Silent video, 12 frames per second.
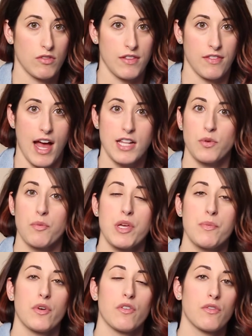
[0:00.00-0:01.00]
And that's what
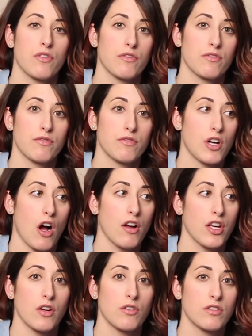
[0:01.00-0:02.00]
people call
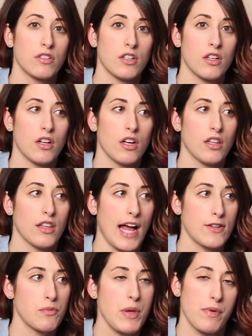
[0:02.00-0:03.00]
you.
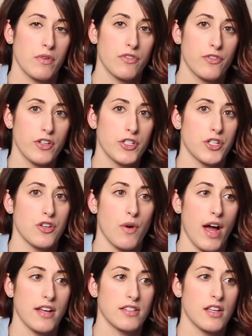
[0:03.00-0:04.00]
That's what people refer to you
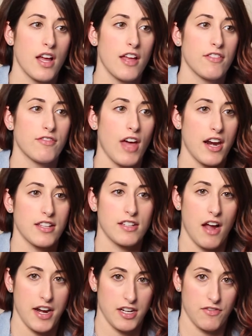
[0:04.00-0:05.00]
as. That is
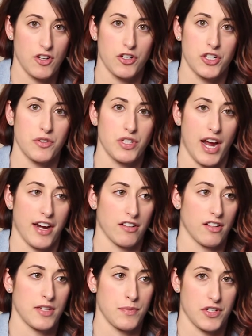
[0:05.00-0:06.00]
kind of your new
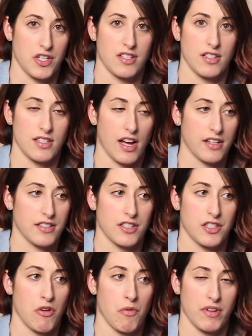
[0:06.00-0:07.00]
title, as much as it sucks because
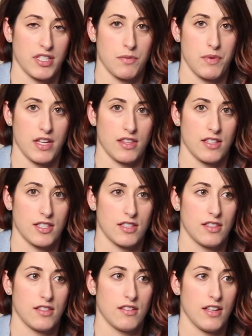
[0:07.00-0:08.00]
no one wants to be
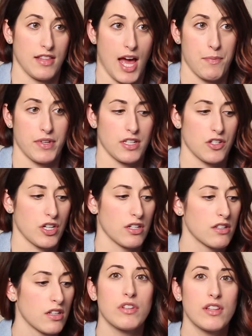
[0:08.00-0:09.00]
in that position.
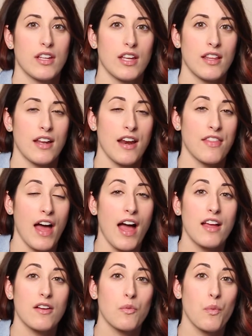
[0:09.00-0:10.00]
In
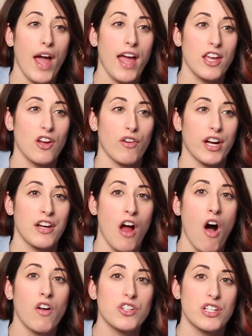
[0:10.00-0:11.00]
that way, you're
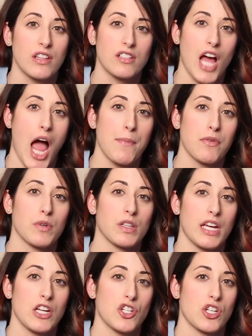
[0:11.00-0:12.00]
acknowledging the type of
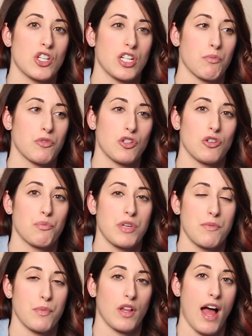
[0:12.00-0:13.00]
relationship two
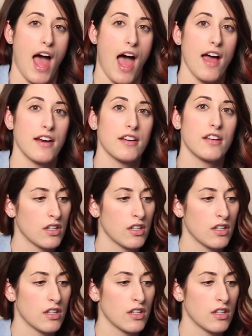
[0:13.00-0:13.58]
people had.